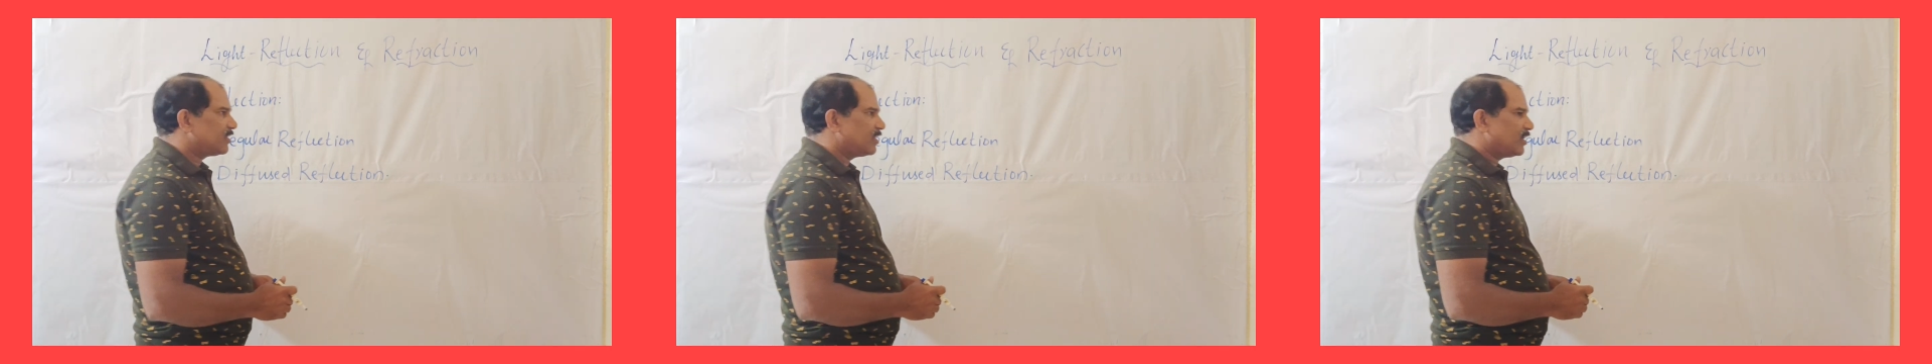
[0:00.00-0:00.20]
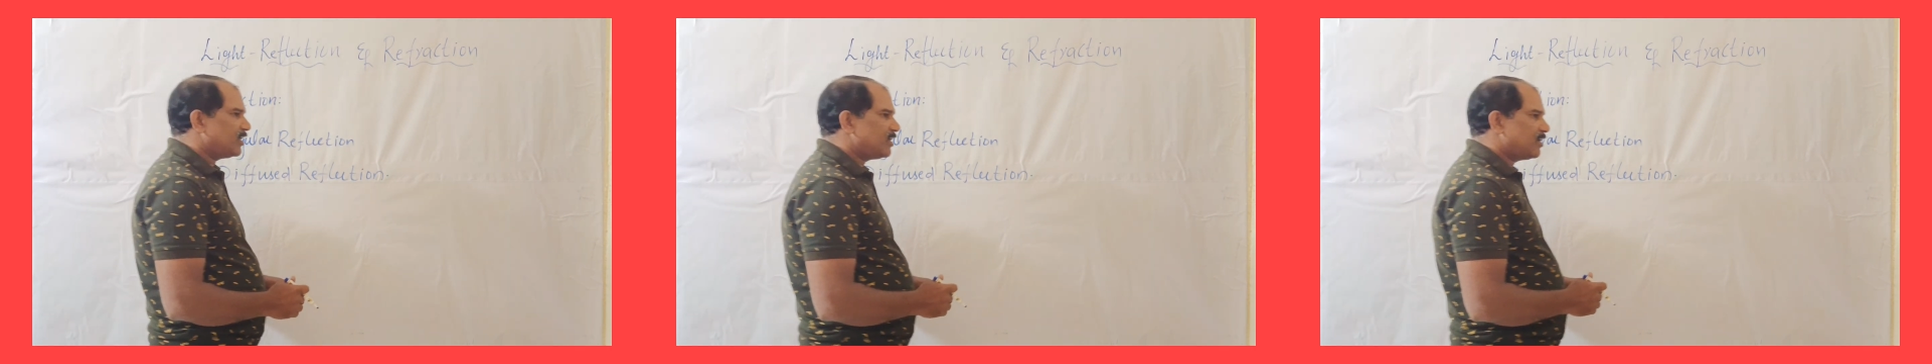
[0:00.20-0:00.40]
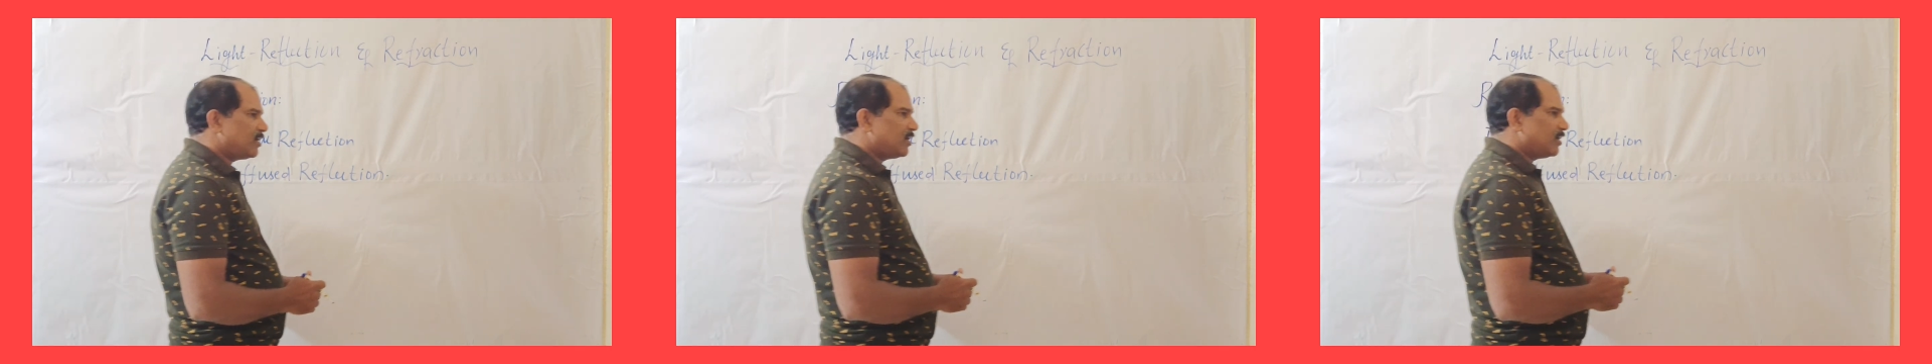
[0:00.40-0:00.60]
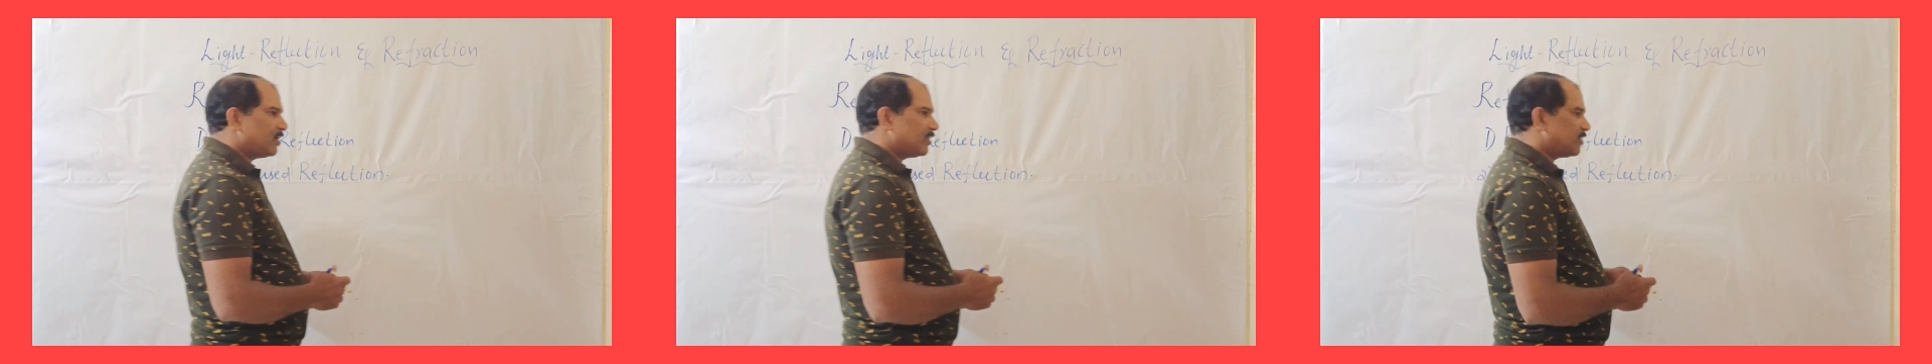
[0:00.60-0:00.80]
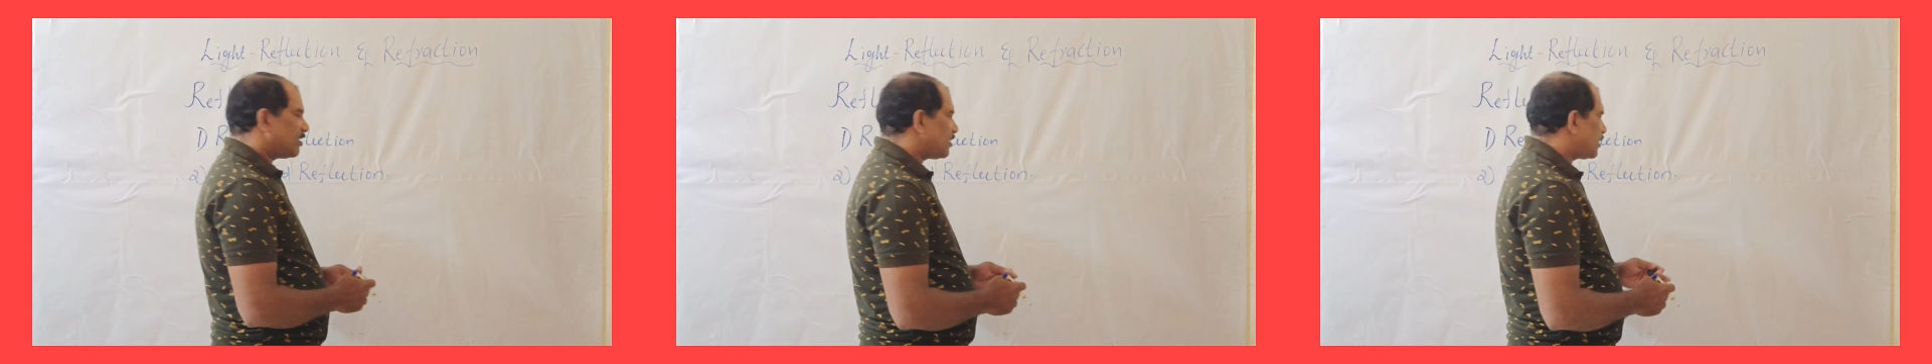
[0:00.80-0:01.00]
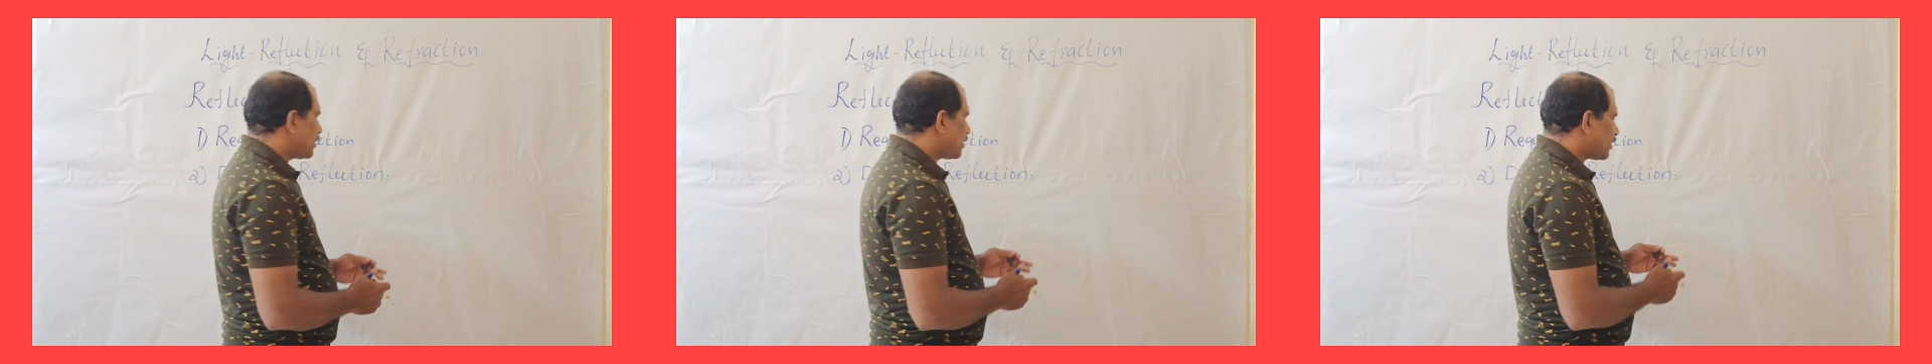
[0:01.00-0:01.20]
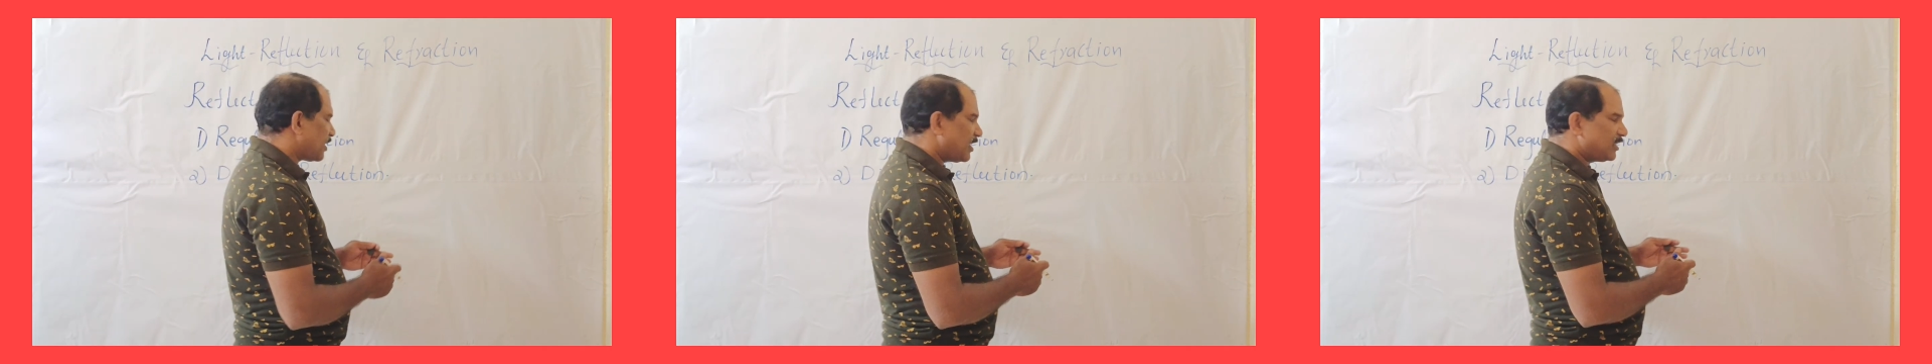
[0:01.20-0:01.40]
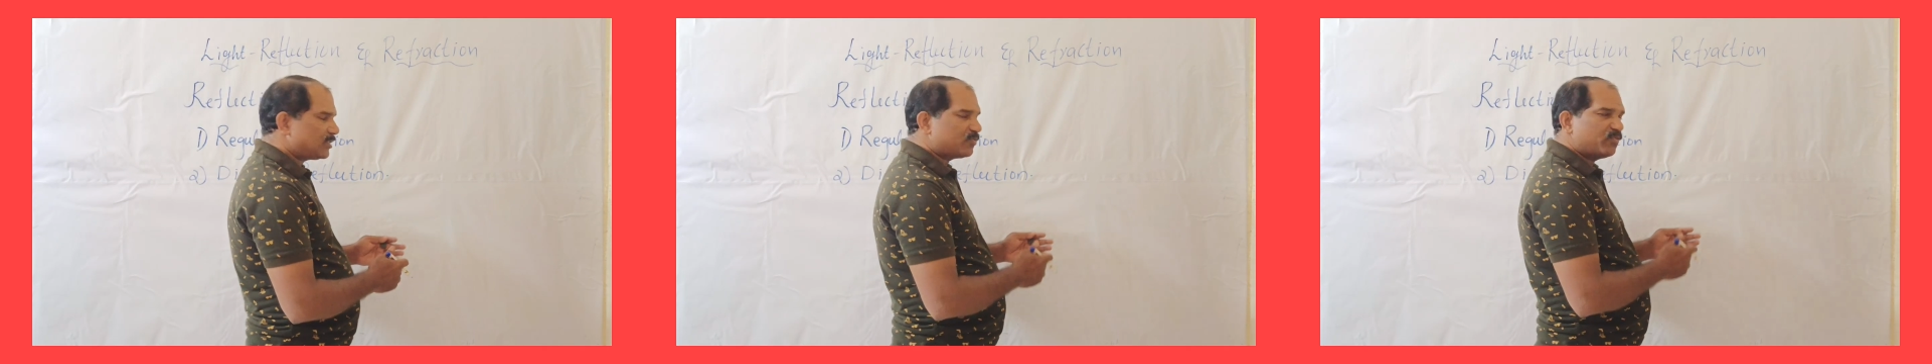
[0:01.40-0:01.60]
then the
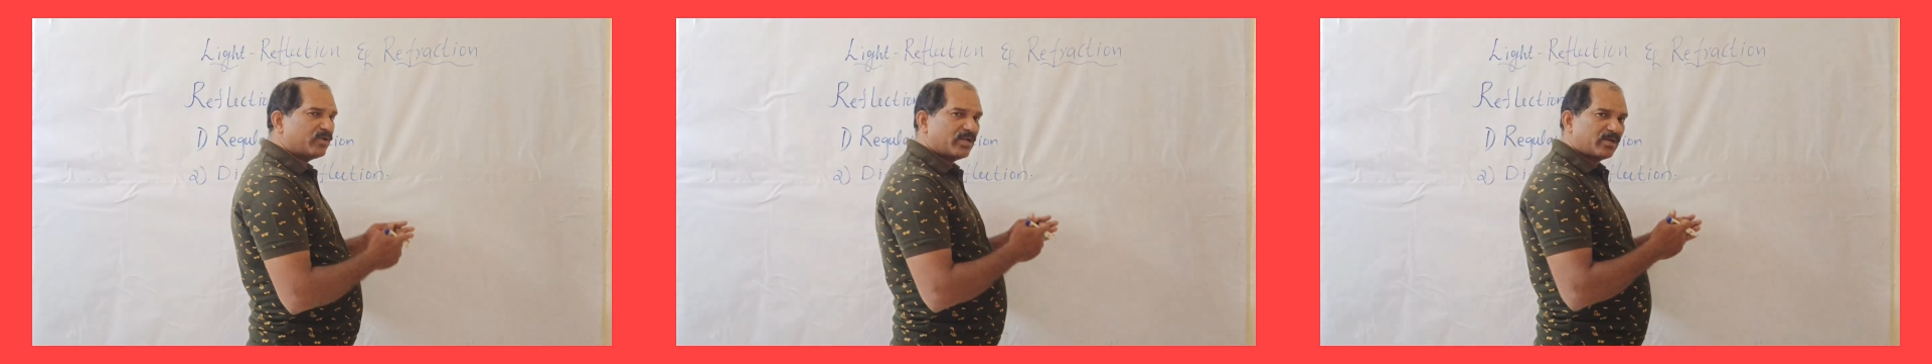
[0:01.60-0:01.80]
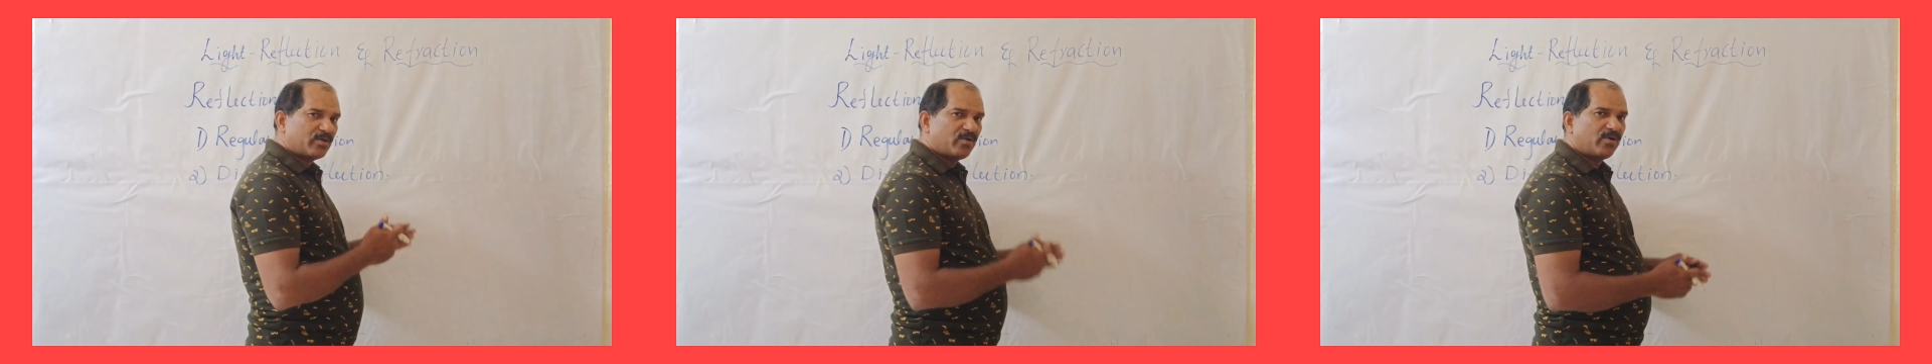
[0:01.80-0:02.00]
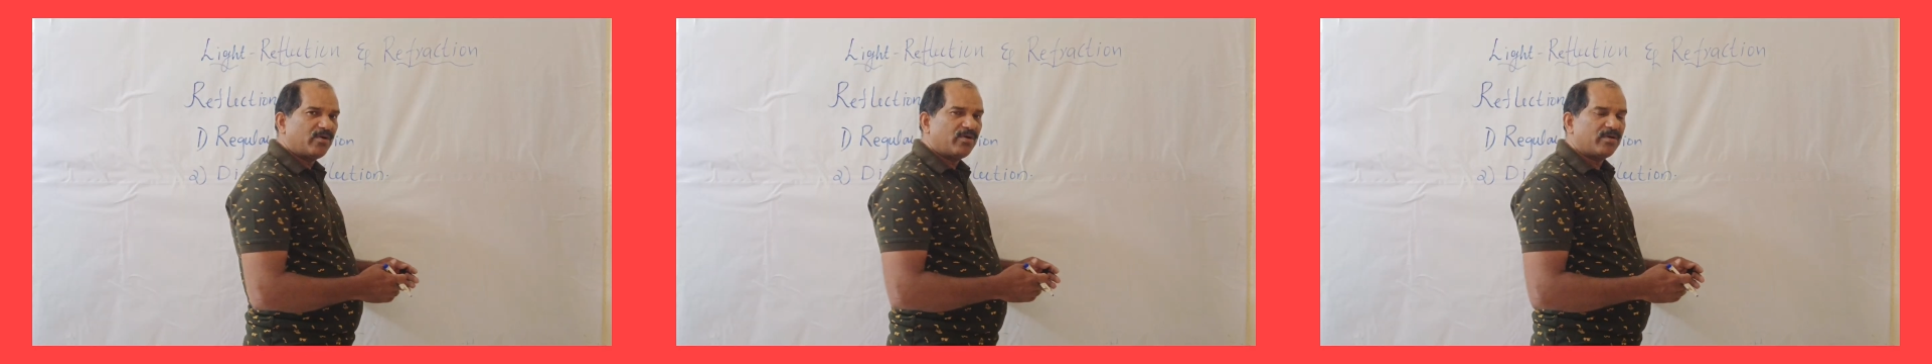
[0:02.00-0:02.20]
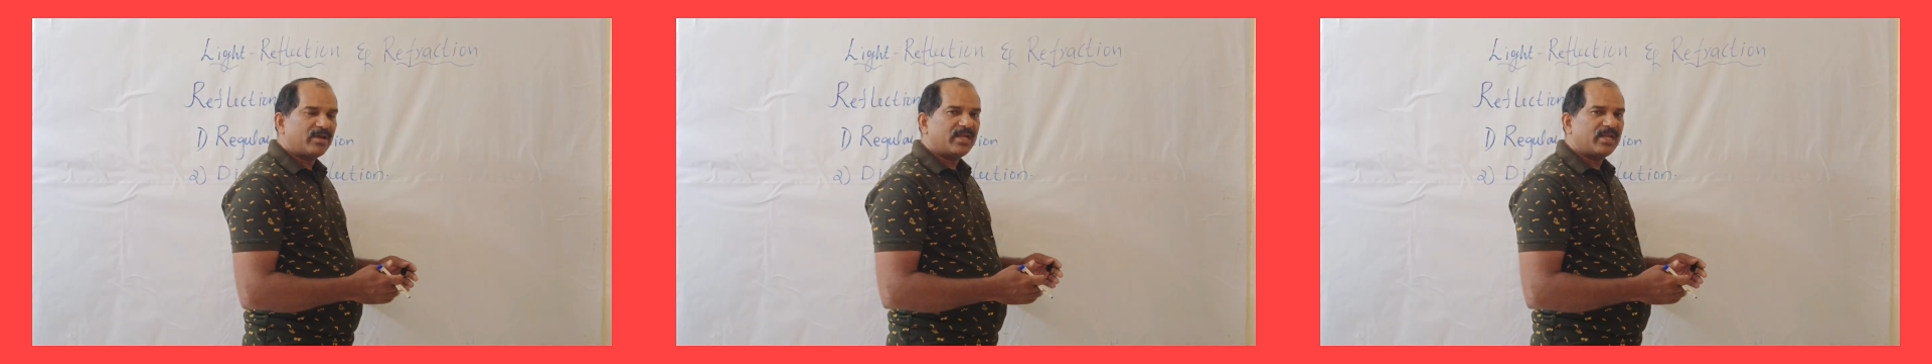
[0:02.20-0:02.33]
rays will go